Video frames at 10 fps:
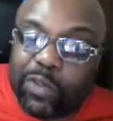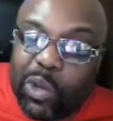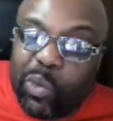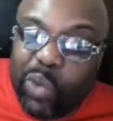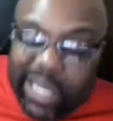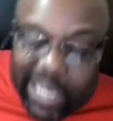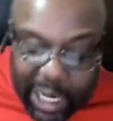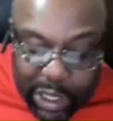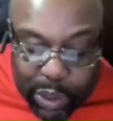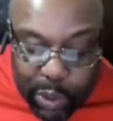at what they
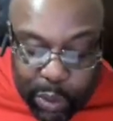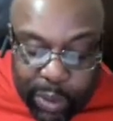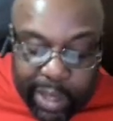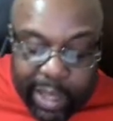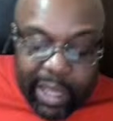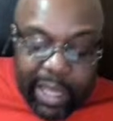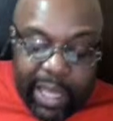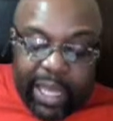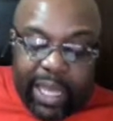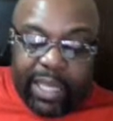do
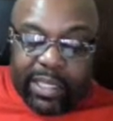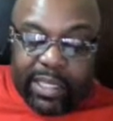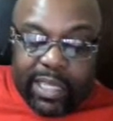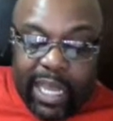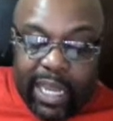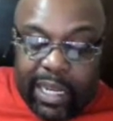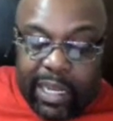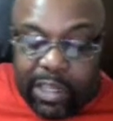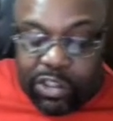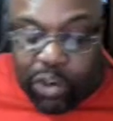is that
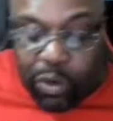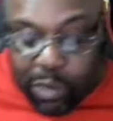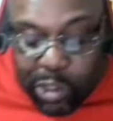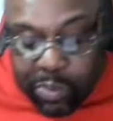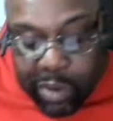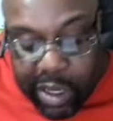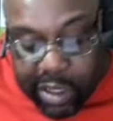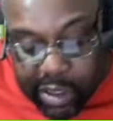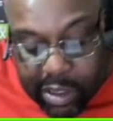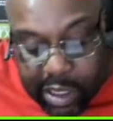drone
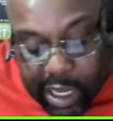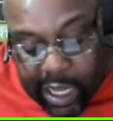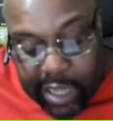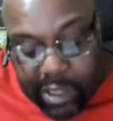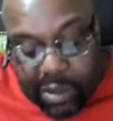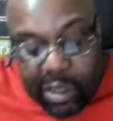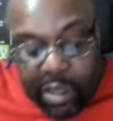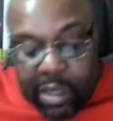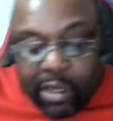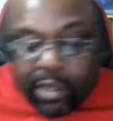responders has
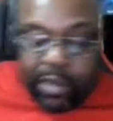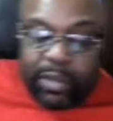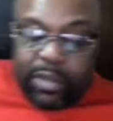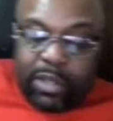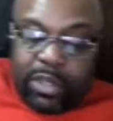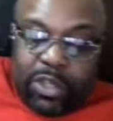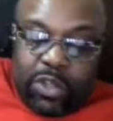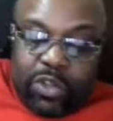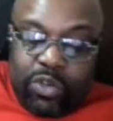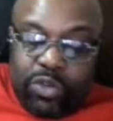
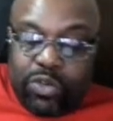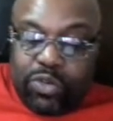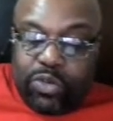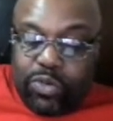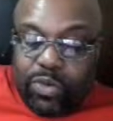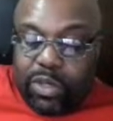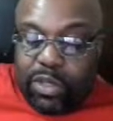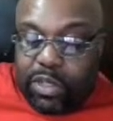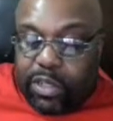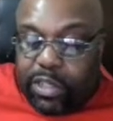you know,
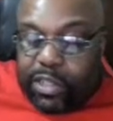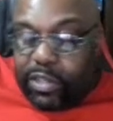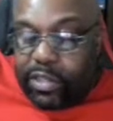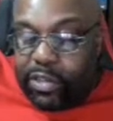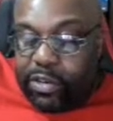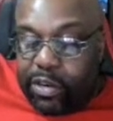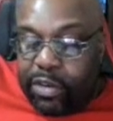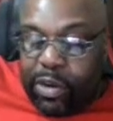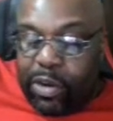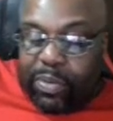a
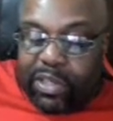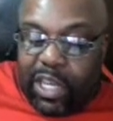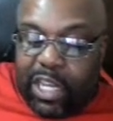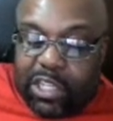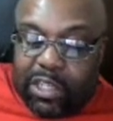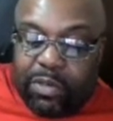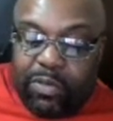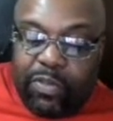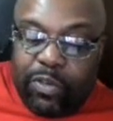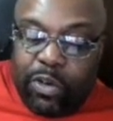reputation
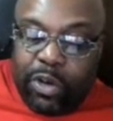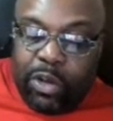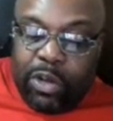for